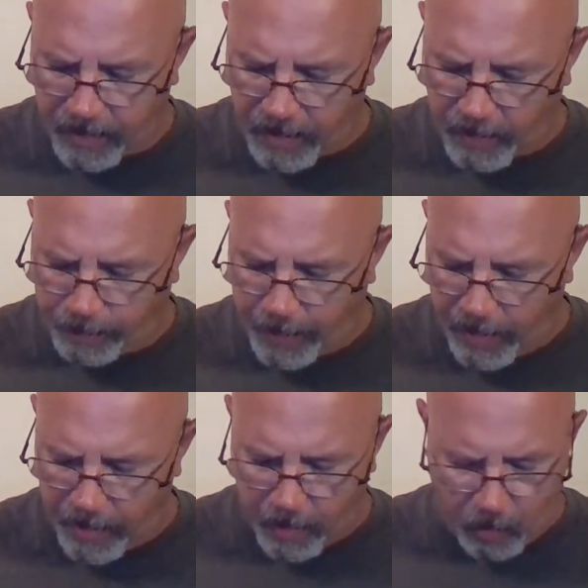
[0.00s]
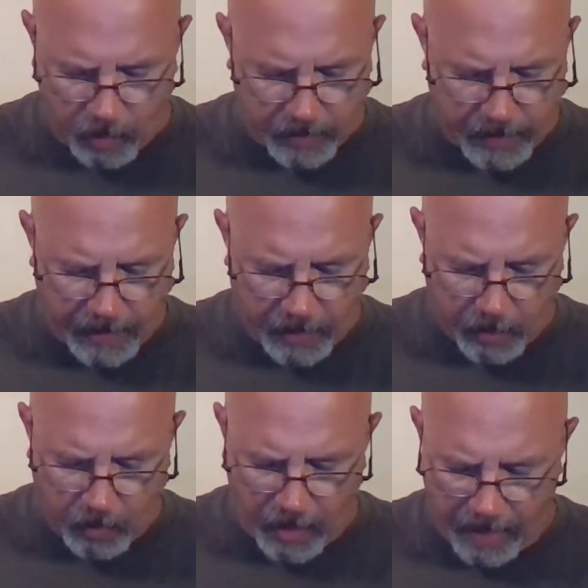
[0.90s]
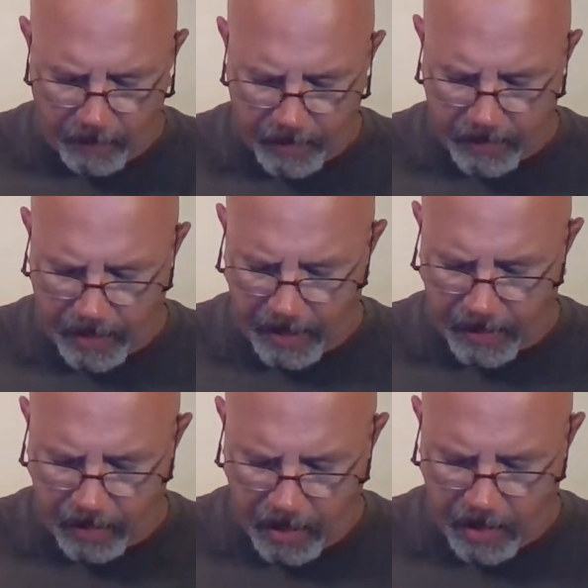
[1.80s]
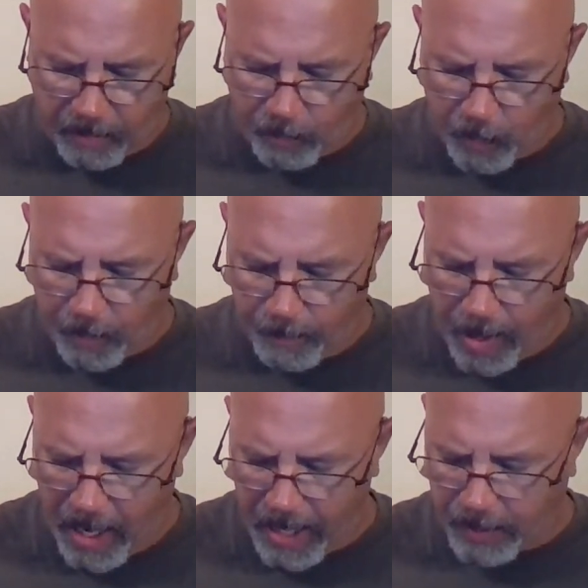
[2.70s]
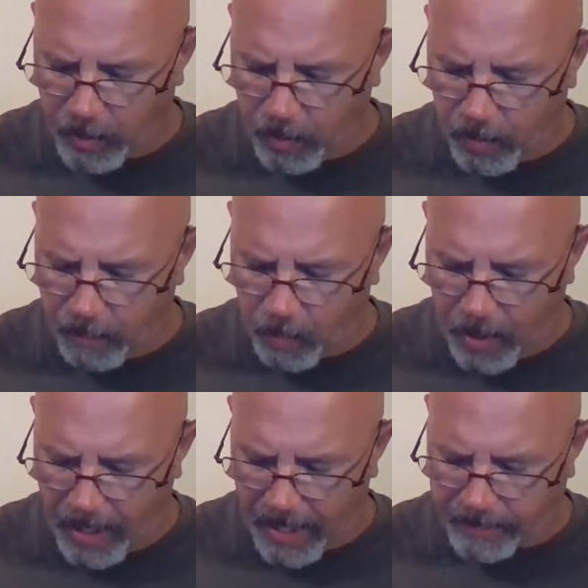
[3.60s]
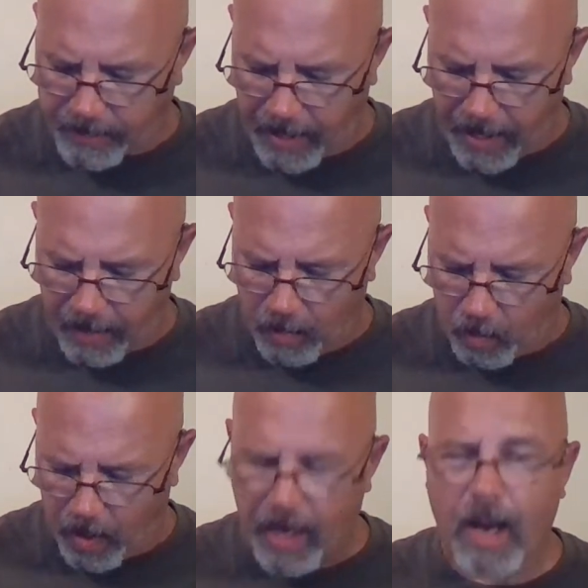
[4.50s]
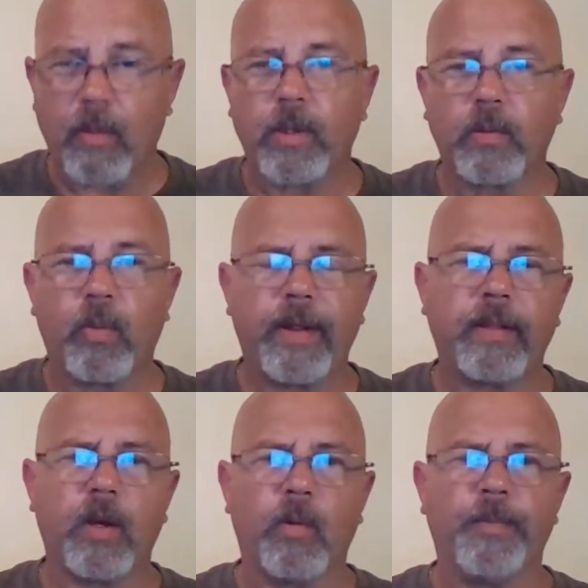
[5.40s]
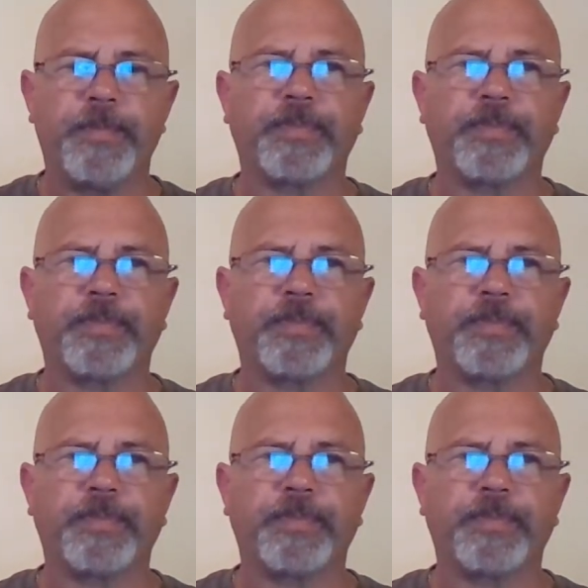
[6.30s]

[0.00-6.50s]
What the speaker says: The Spirit will teach you everything and will remind you of what I said while I was with you."